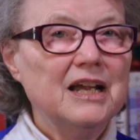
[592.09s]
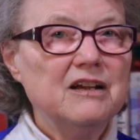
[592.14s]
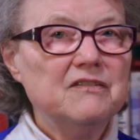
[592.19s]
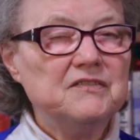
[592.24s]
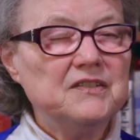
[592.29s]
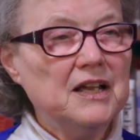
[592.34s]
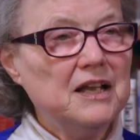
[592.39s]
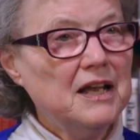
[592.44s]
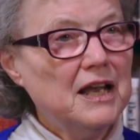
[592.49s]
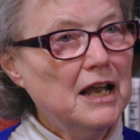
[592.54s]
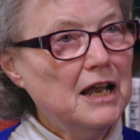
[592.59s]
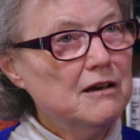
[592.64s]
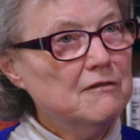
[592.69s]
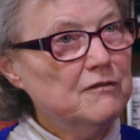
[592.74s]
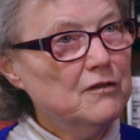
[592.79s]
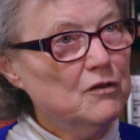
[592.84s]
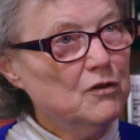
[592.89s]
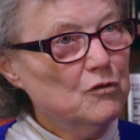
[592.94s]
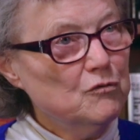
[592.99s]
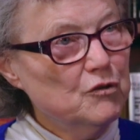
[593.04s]
if they
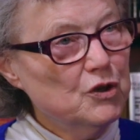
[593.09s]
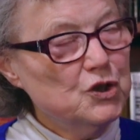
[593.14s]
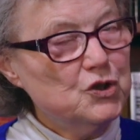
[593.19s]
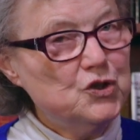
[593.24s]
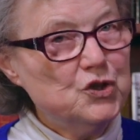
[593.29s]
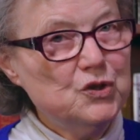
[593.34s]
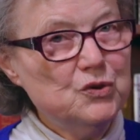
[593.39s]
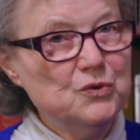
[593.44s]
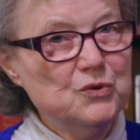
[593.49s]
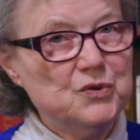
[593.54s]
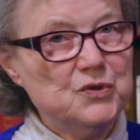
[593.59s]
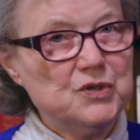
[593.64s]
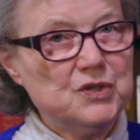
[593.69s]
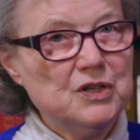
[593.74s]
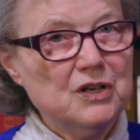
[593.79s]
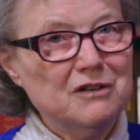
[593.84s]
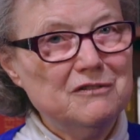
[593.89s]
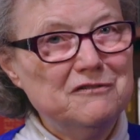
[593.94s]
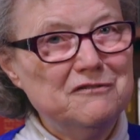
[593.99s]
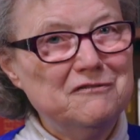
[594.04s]
ever reduce
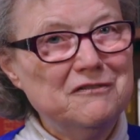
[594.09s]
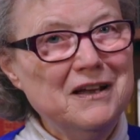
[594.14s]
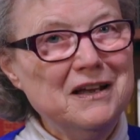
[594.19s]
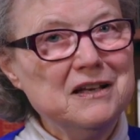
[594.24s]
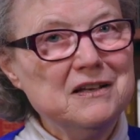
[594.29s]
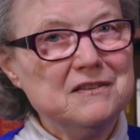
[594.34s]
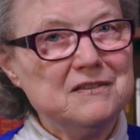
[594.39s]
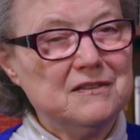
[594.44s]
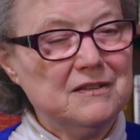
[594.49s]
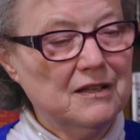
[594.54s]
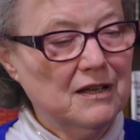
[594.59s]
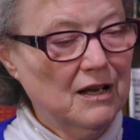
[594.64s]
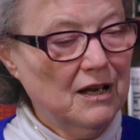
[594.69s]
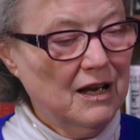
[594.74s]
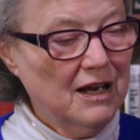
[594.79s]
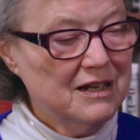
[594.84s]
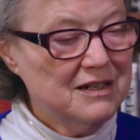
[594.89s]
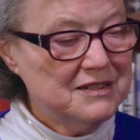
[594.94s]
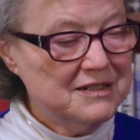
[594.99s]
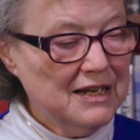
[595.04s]
faith
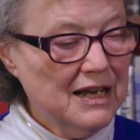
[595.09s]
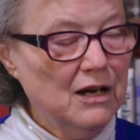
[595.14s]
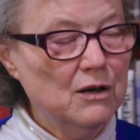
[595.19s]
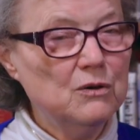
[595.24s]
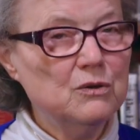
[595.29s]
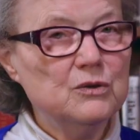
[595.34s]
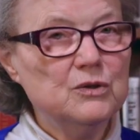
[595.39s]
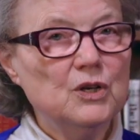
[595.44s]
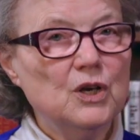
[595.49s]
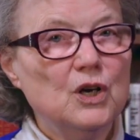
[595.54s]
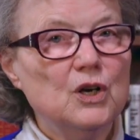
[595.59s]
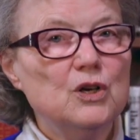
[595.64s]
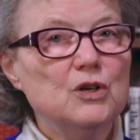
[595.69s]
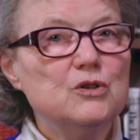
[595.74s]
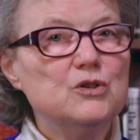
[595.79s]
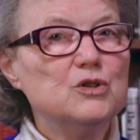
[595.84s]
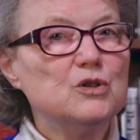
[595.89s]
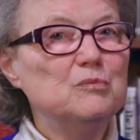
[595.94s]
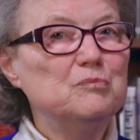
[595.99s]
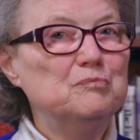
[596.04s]
down
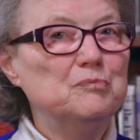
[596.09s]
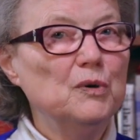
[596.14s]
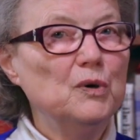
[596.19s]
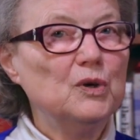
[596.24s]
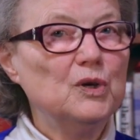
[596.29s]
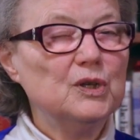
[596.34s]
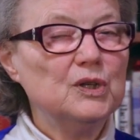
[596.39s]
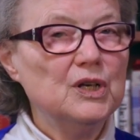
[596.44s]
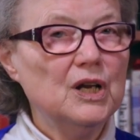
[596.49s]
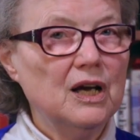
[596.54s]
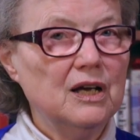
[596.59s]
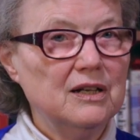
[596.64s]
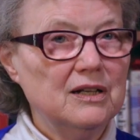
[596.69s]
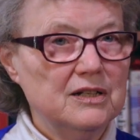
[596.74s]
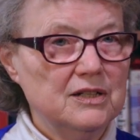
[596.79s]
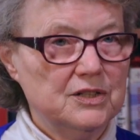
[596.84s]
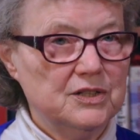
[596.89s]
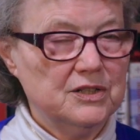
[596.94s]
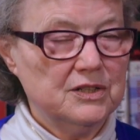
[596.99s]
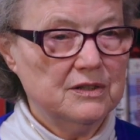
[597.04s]
to book
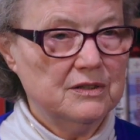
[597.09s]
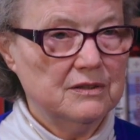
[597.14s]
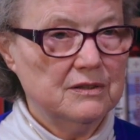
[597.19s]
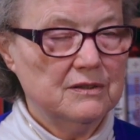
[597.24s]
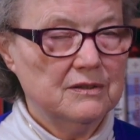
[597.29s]
knowledge,